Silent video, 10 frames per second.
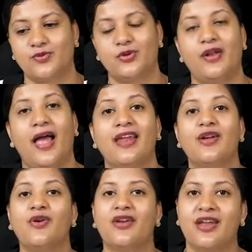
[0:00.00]
So
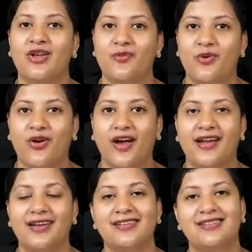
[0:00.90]

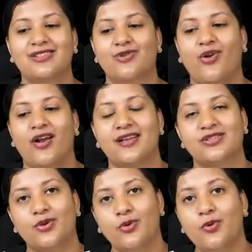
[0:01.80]
laryngotracheobronchitis is called
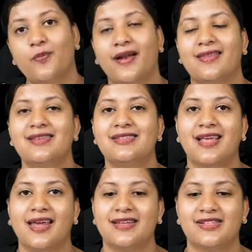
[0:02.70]
as croup, and this
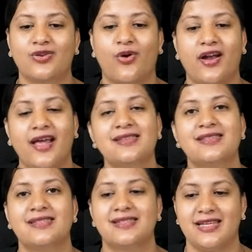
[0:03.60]
sign is called as
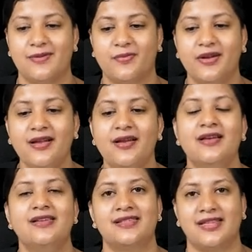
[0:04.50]
steeple
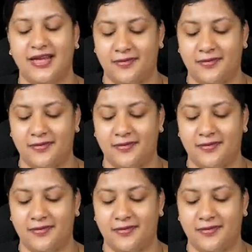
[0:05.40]
sign.